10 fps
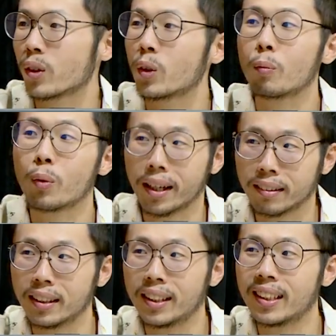So
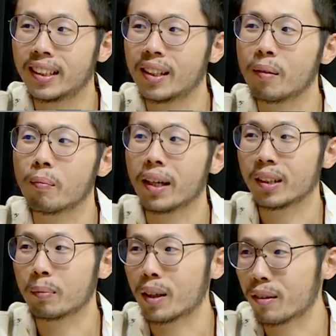practice
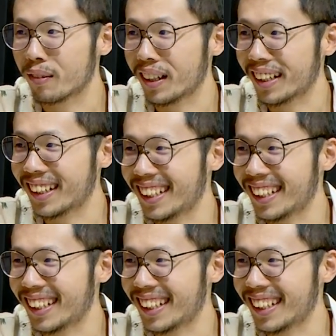makes perfect.